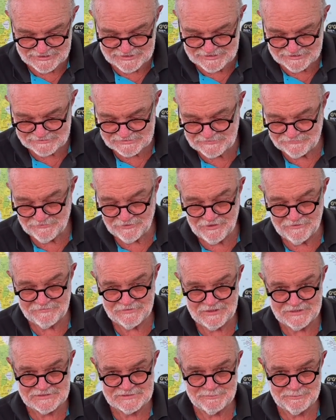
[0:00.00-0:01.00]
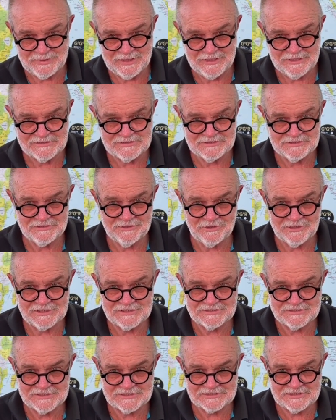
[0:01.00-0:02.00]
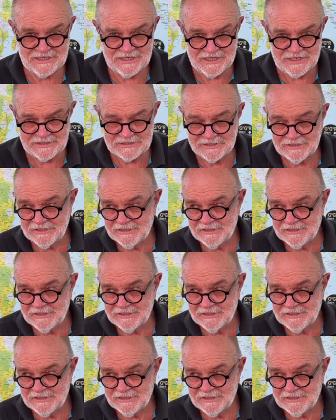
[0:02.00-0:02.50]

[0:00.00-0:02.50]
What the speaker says: There was £5,000 in 1968.